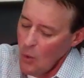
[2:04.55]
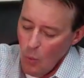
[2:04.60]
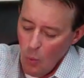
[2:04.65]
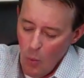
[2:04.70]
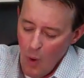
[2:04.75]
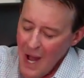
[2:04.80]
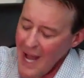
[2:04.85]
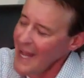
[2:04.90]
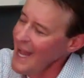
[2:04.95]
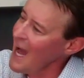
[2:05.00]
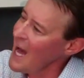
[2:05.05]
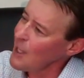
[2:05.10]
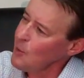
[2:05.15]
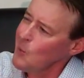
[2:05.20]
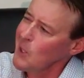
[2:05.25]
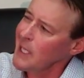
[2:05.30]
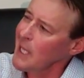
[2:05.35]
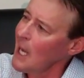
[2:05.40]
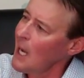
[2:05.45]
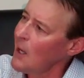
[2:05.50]
Why
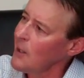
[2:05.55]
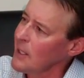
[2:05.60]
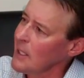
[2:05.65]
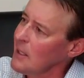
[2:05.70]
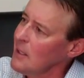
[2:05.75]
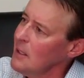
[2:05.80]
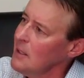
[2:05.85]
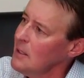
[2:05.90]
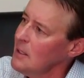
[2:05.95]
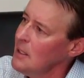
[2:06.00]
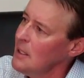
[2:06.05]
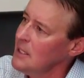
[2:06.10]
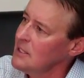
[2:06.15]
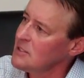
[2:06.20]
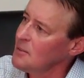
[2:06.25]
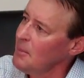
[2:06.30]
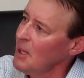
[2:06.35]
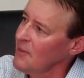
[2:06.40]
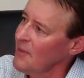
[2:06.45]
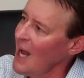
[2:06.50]
Ottawa County
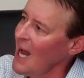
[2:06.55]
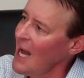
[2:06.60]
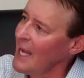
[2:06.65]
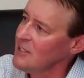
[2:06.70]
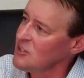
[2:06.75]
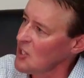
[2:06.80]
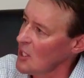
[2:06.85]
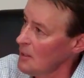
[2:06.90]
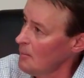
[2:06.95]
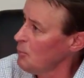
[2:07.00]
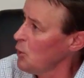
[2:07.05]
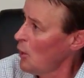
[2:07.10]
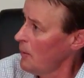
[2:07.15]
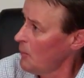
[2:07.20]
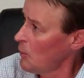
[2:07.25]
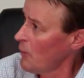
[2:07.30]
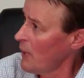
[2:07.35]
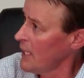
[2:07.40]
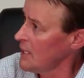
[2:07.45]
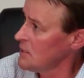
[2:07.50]
is among the highest
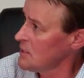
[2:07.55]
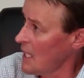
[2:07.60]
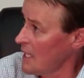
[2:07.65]
unemployment rates,